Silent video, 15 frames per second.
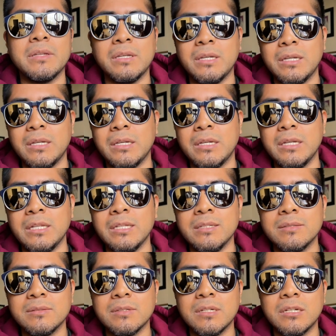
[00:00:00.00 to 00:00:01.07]
it
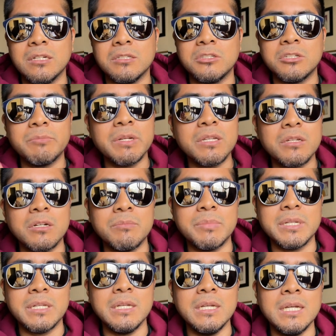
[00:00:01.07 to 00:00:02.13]
is a German
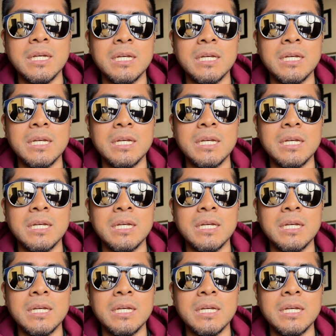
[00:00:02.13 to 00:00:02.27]
company